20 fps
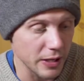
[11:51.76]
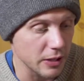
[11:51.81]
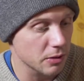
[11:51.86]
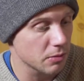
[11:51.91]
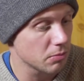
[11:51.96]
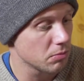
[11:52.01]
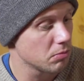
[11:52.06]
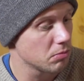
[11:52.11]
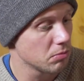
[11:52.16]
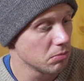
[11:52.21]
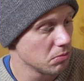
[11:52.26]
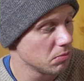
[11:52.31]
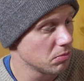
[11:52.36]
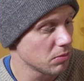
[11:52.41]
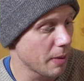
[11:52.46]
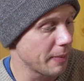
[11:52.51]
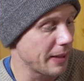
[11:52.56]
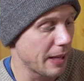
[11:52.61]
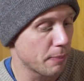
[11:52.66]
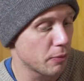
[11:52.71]
these.
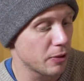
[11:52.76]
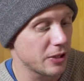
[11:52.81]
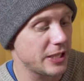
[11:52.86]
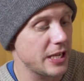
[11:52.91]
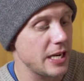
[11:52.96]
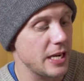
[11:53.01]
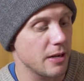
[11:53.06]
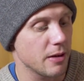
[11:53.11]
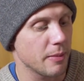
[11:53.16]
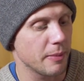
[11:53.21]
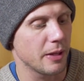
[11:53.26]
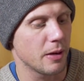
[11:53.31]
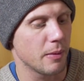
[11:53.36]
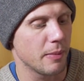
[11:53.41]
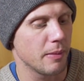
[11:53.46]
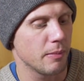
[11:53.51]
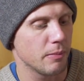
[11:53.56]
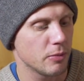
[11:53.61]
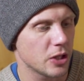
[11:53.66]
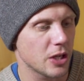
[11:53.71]
I mean, they're pristine. I mean, they're
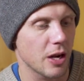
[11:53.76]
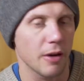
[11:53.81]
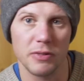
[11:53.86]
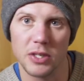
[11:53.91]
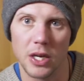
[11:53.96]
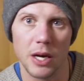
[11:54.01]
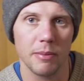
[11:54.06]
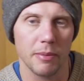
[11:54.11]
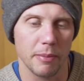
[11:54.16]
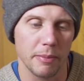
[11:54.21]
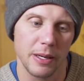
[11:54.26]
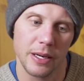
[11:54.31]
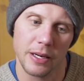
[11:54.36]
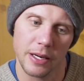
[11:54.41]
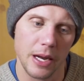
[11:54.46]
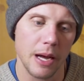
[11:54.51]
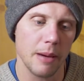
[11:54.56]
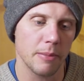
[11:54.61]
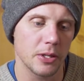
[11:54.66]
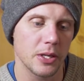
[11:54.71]
a bit scuffed up, they've been
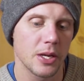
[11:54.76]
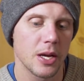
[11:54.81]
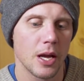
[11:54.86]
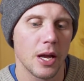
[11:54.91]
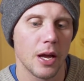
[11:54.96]
recovered.